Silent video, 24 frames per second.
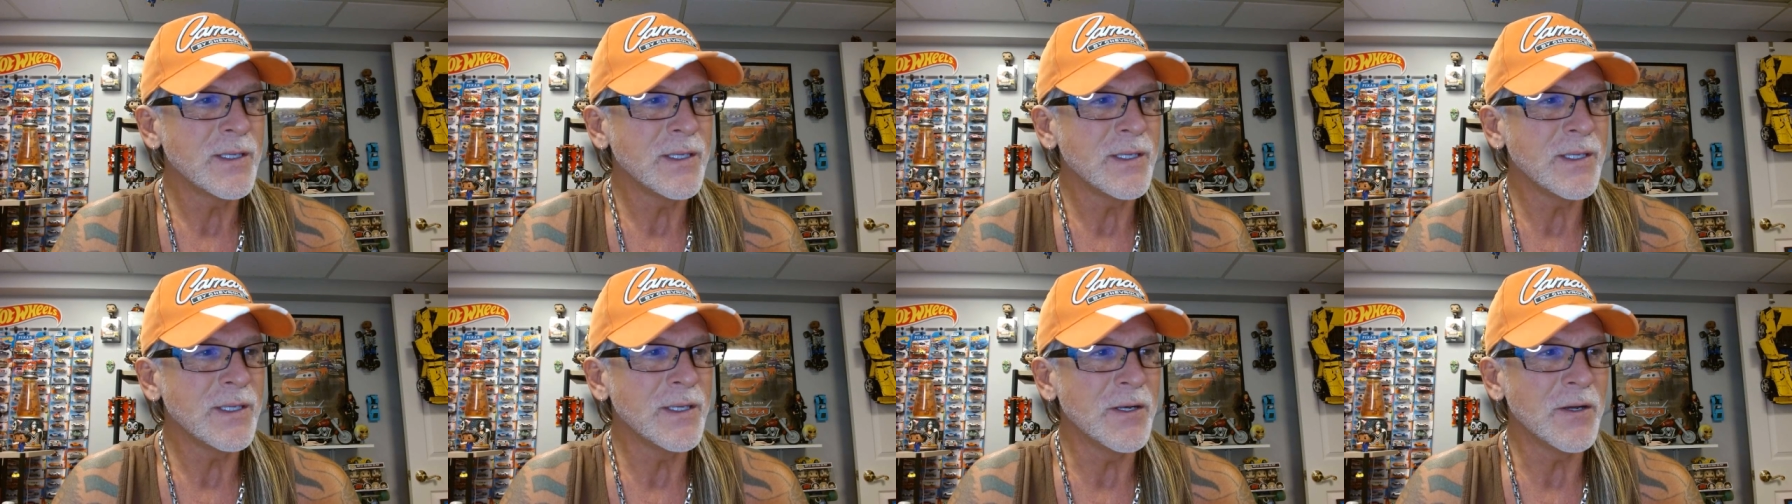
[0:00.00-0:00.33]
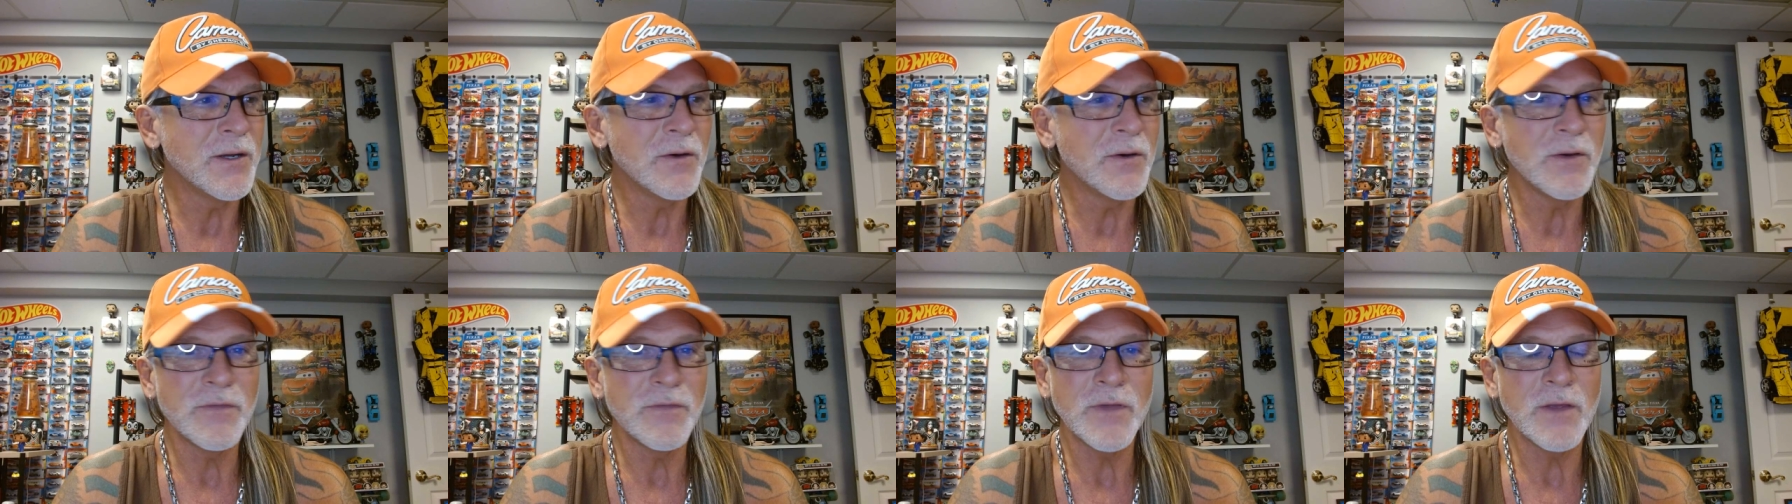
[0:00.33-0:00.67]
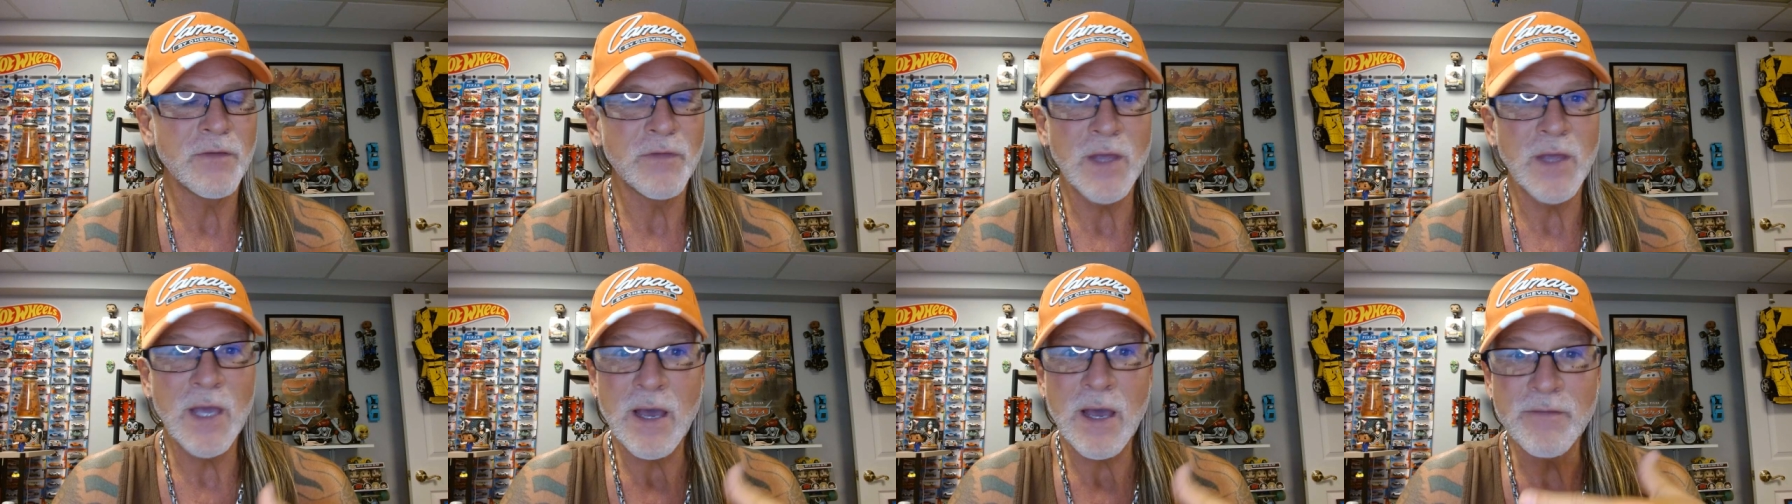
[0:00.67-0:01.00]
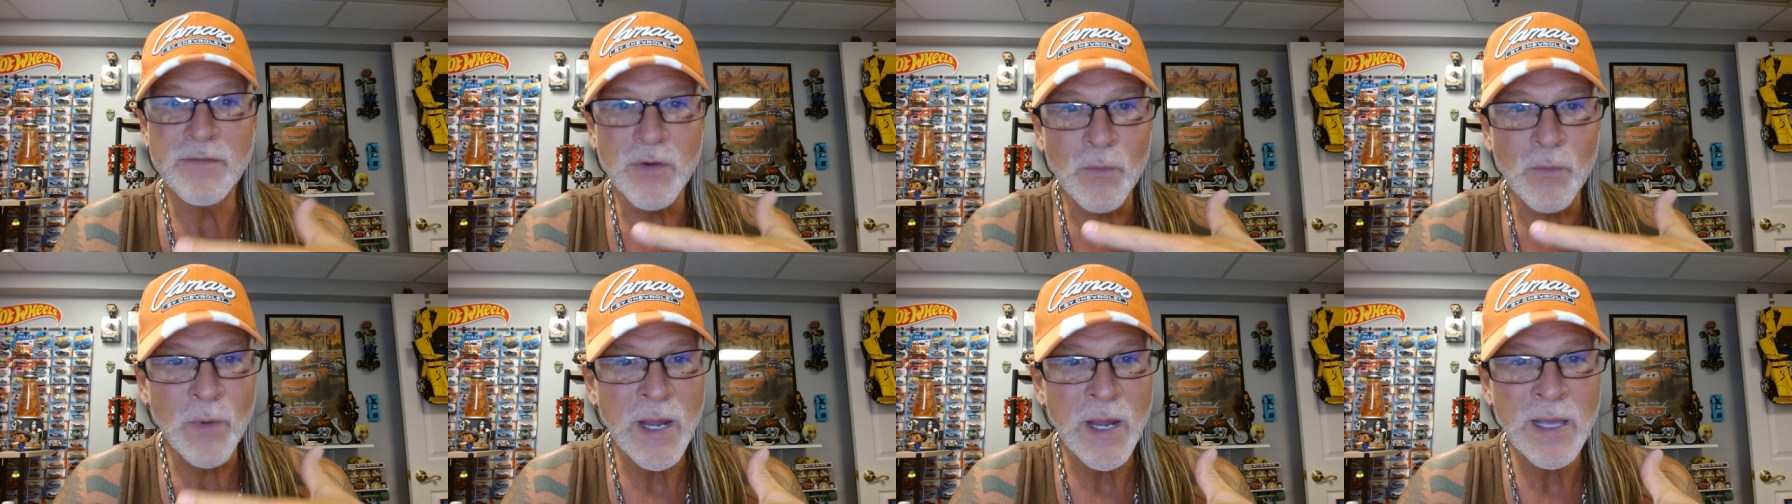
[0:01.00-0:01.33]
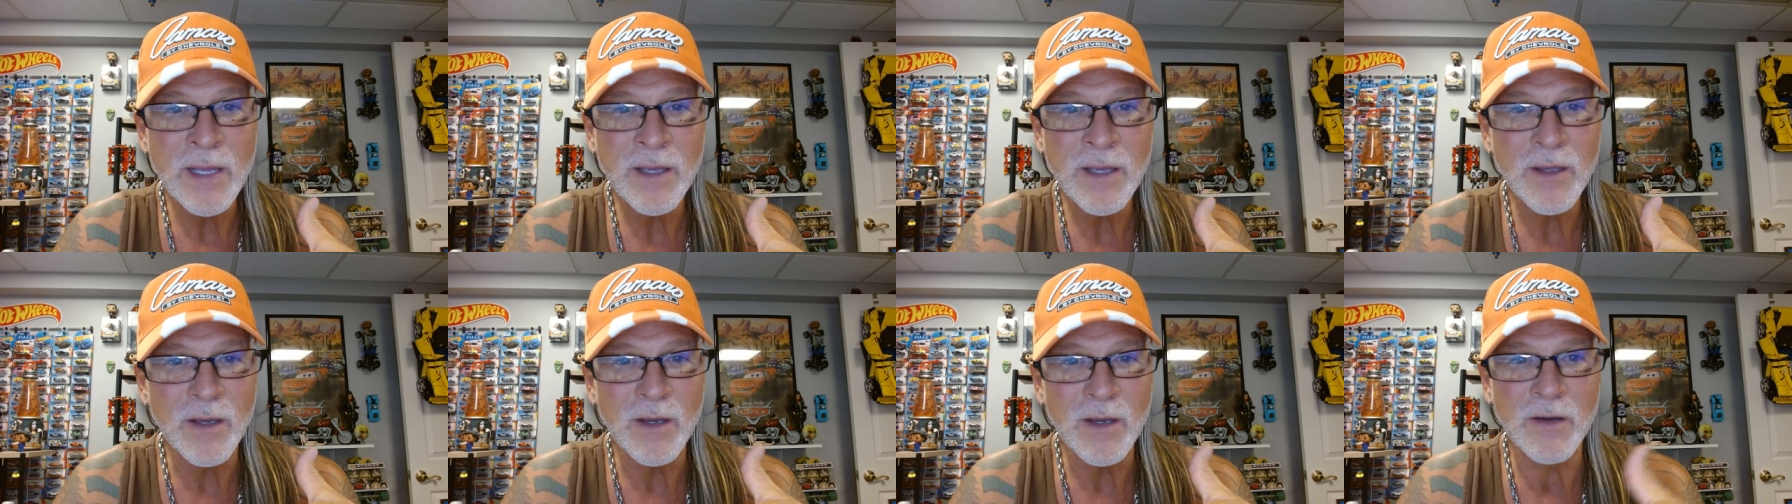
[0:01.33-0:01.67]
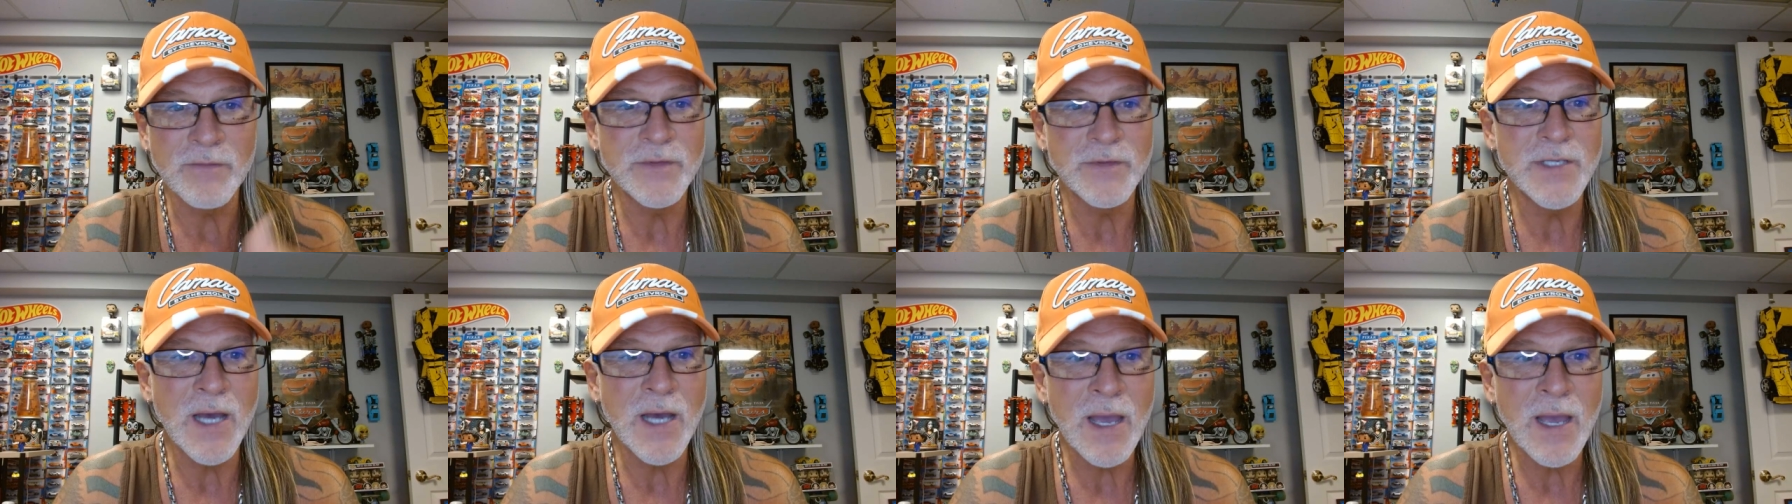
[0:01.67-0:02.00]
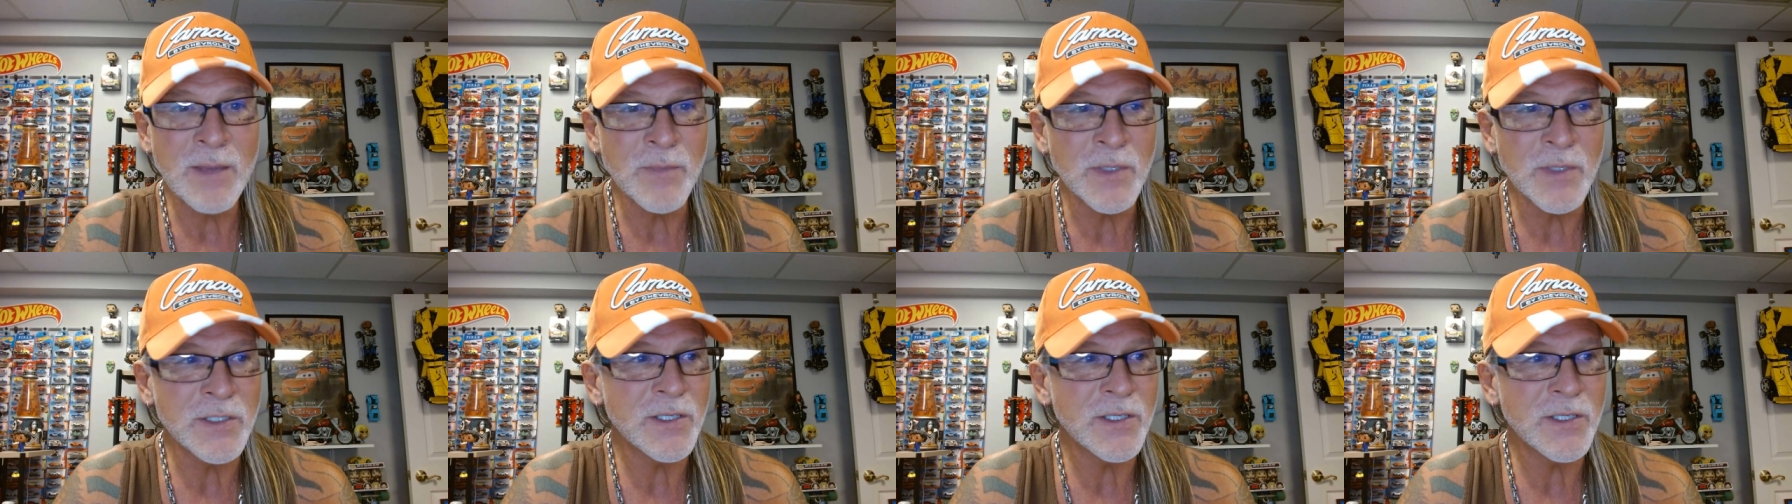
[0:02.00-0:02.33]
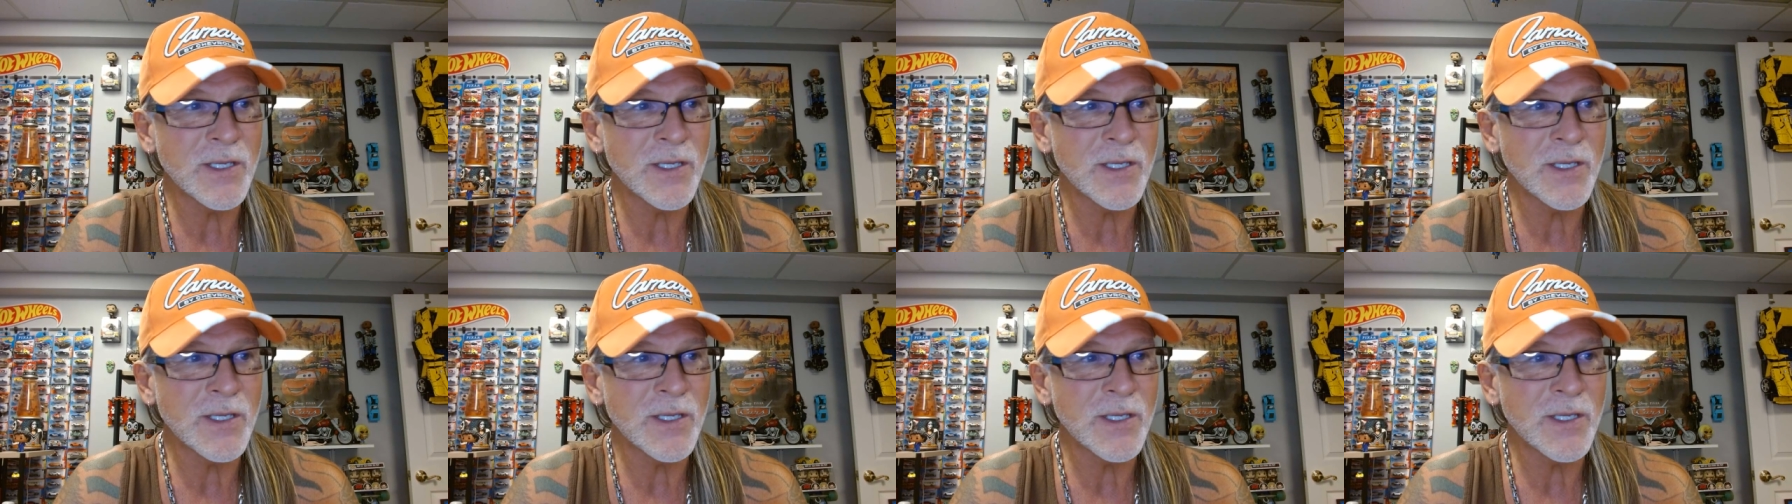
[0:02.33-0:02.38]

You know, if, if you have a rank of diamond,